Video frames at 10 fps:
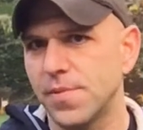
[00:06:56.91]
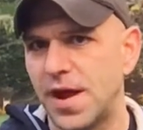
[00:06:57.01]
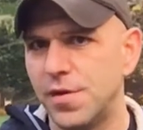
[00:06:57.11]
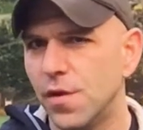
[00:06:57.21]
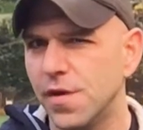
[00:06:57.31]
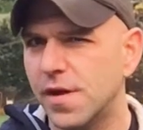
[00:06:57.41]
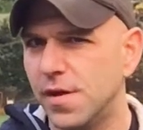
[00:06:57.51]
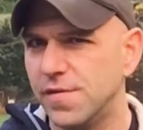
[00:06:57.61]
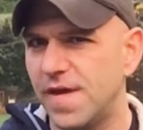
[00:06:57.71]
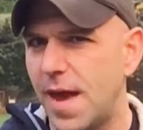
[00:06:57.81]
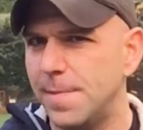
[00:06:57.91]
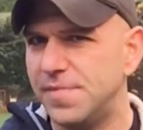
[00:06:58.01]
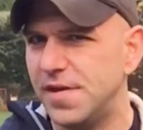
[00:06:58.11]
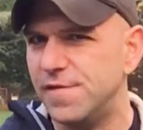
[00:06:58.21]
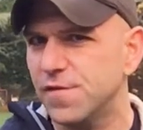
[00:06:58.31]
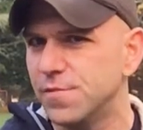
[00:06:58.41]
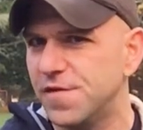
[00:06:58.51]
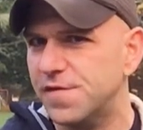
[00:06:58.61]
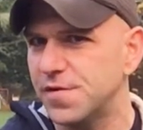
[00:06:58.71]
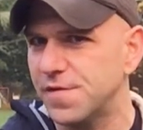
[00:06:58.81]
but I know the gun's empty, so I'm
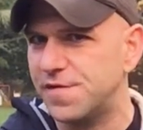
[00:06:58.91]
just going to